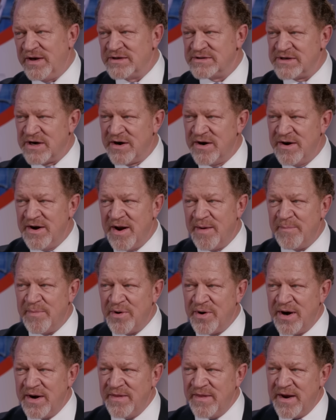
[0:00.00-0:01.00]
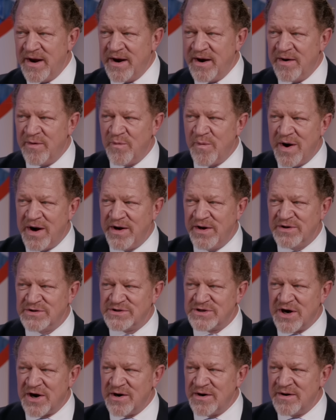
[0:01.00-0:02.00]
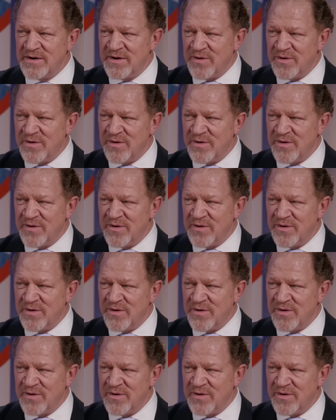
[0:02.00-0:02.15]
is there a number in there where you start,